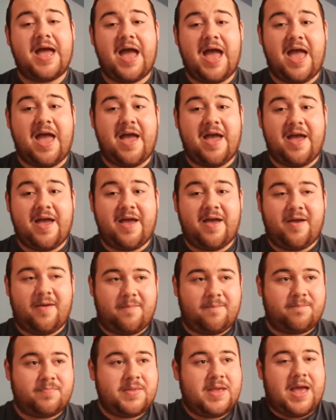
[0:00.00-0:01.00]

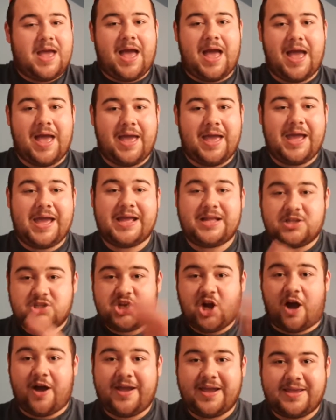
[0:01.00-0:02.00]
Um,
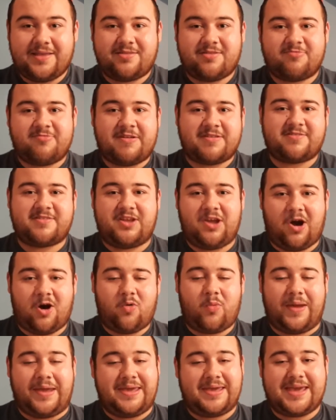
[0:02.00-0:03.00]
enjoy the rest of your
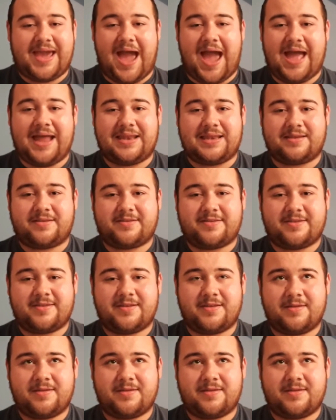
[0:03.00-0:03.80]
weekend.